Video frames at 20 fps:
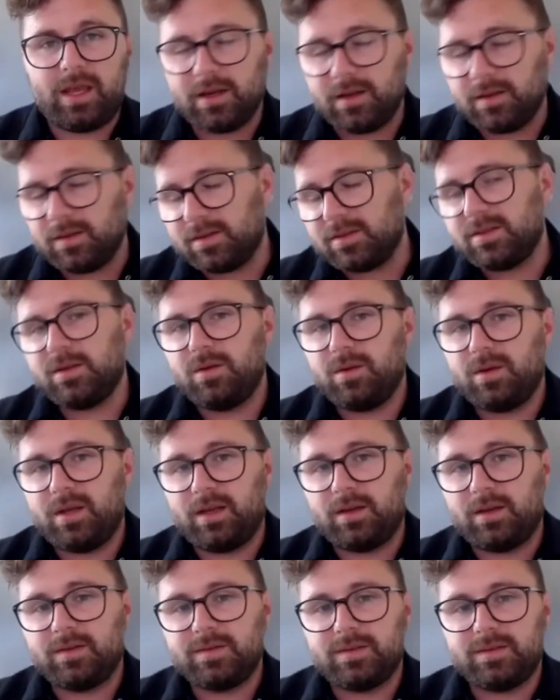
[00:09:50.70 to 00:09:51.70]
and in the
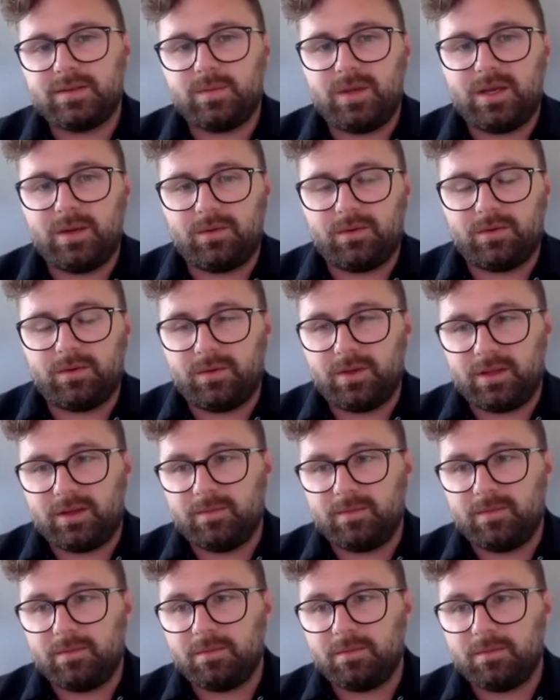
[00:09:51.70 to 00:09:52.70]
tuning to be able to
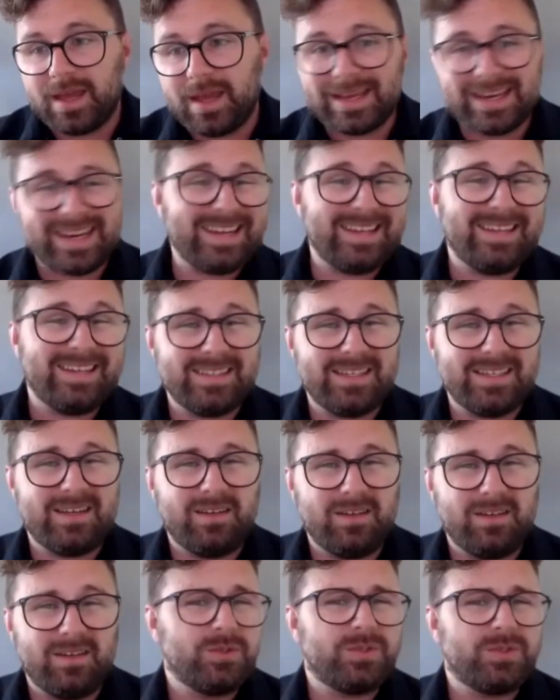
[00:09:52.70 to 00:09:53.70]
really make it
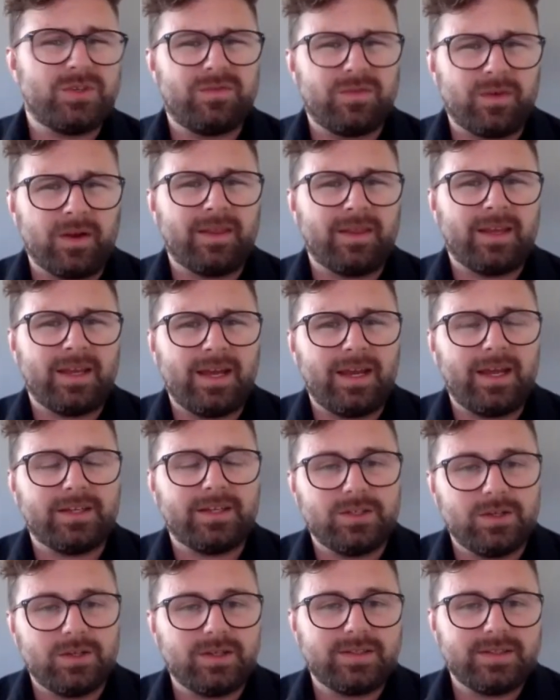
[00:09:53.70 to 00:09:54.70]
easy, user-friendly, I
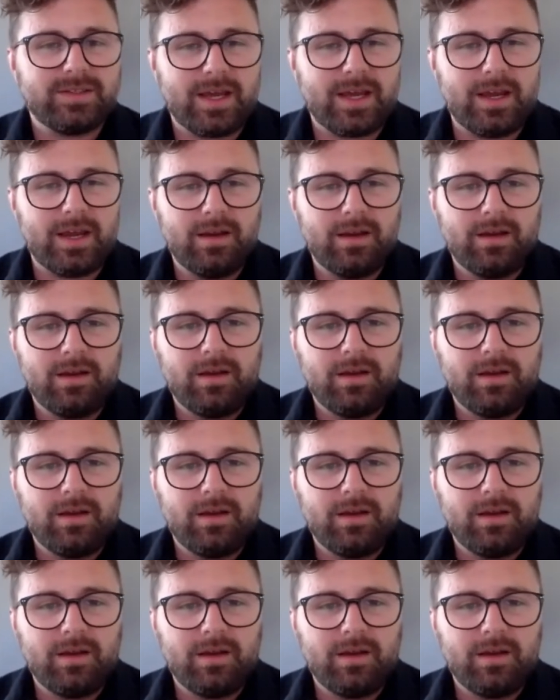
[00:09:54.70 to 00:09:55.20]
guess you could say.